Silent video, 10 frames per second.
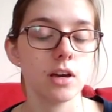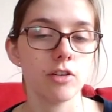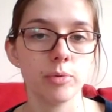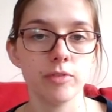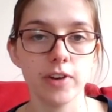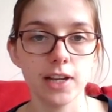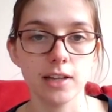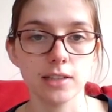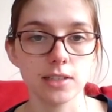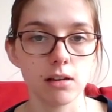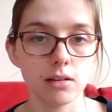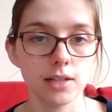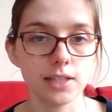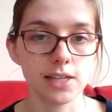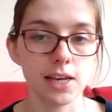I've been really into
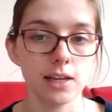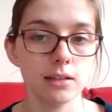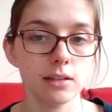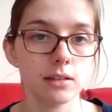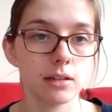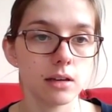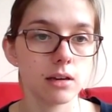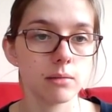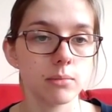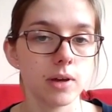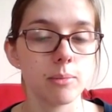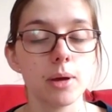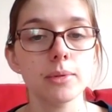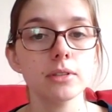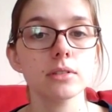knitting at the
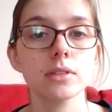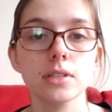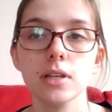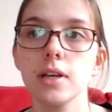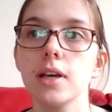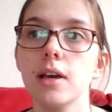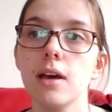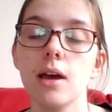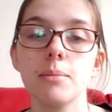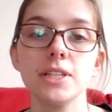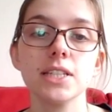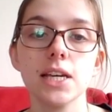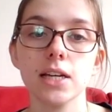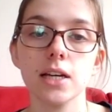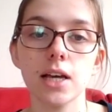moment.
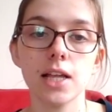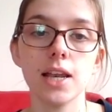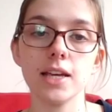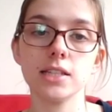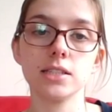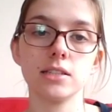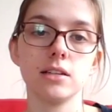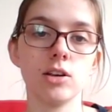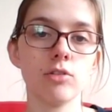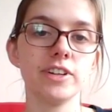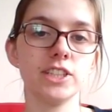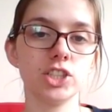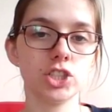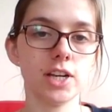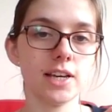Knitting an
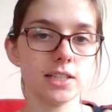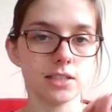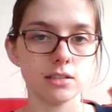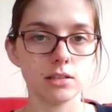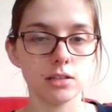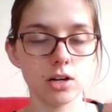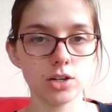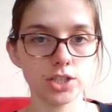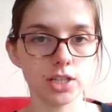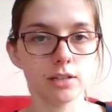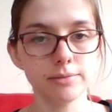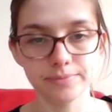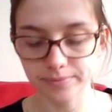orange lace cardigan.